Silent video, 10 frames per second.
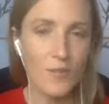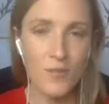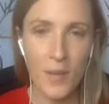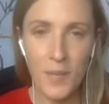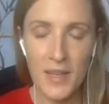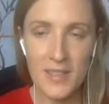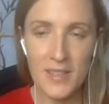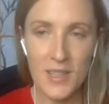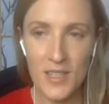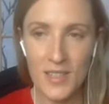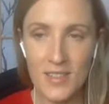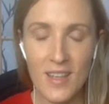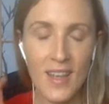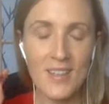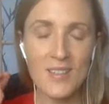I'm mixing up the dates.
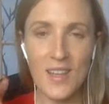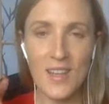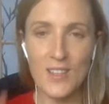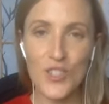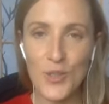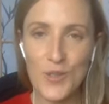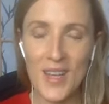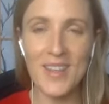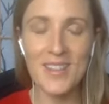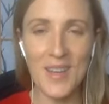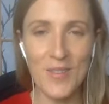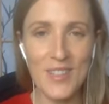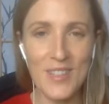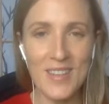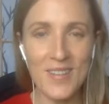So that's Tuesday the
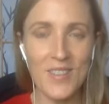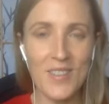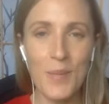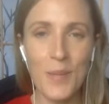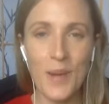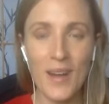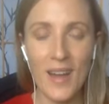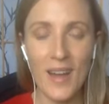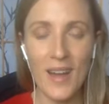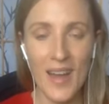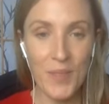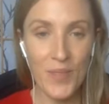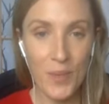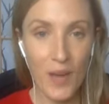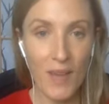17th of December.
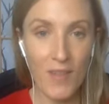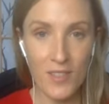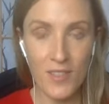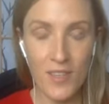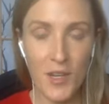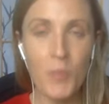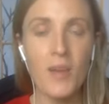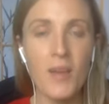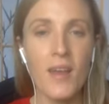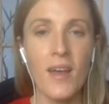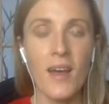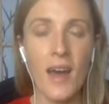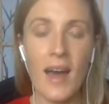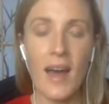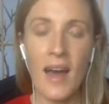You have to sign up
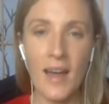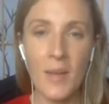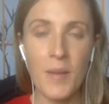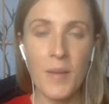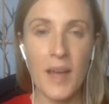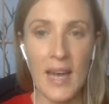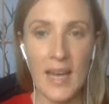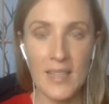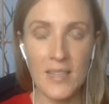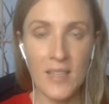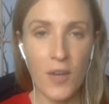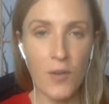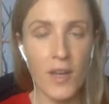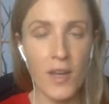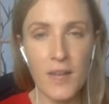And I
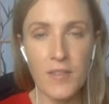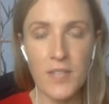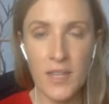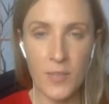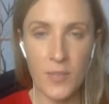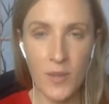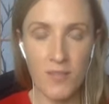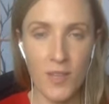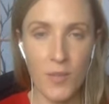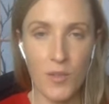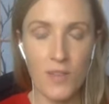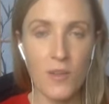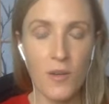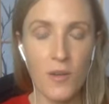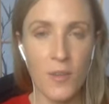only have 10 spots available.
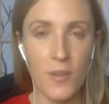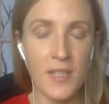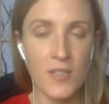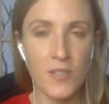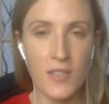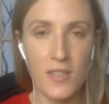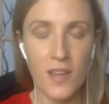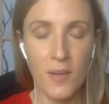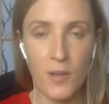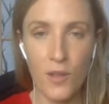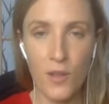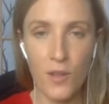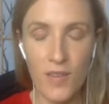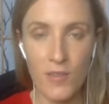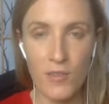So if you're interested, I would love
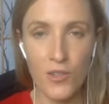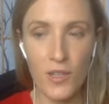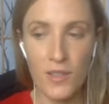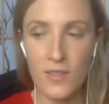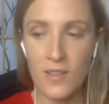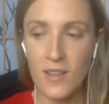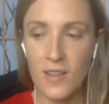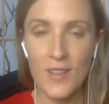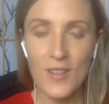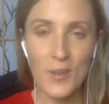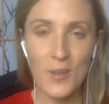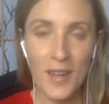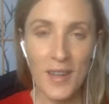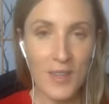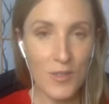to have you join us. So
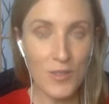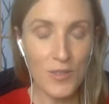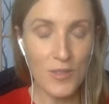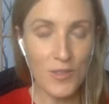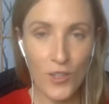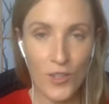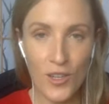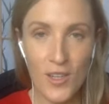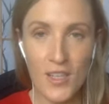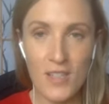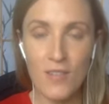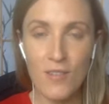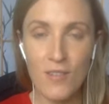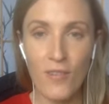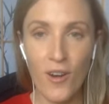thank you so much, guys,
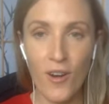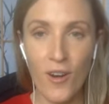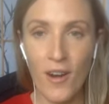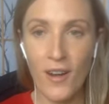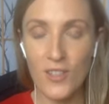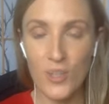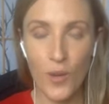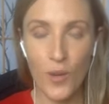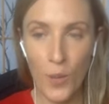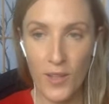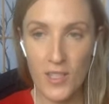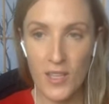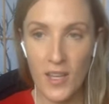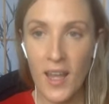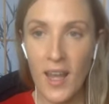for showing up here
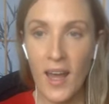today.